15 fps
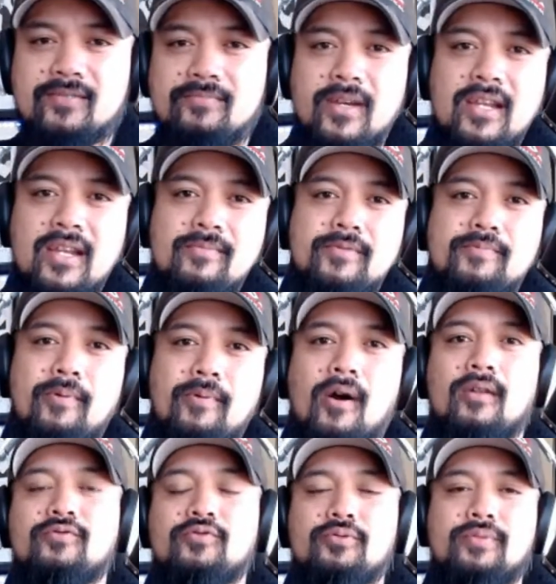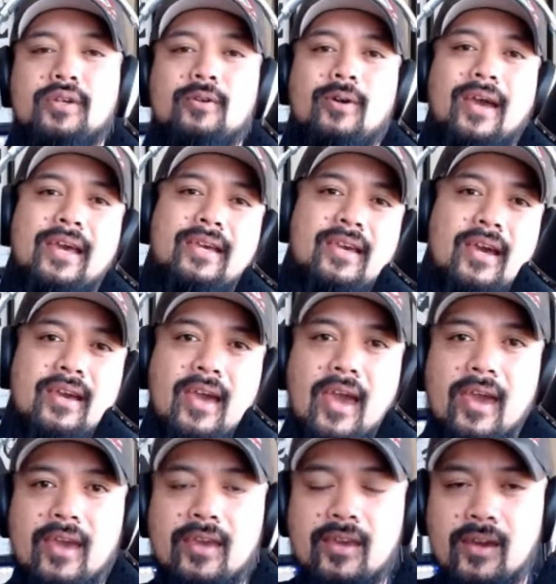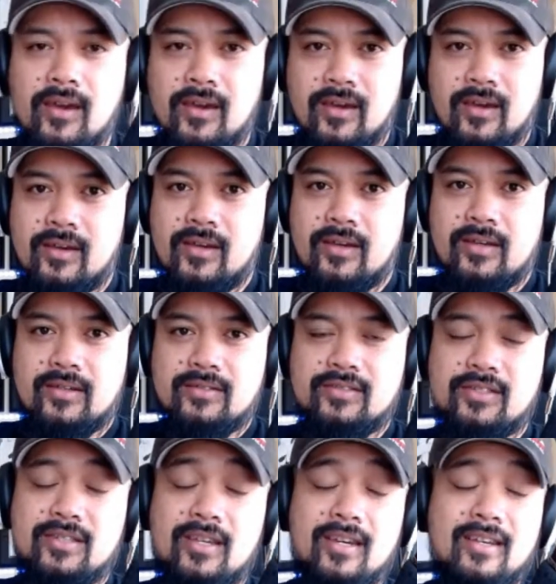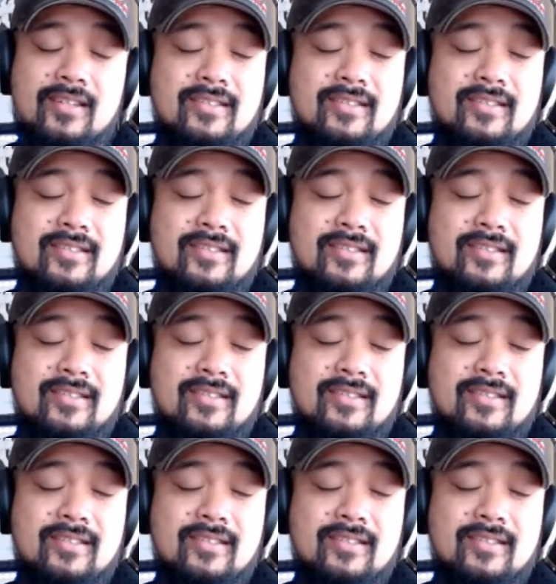My name is Paulo Rubio, aka GN.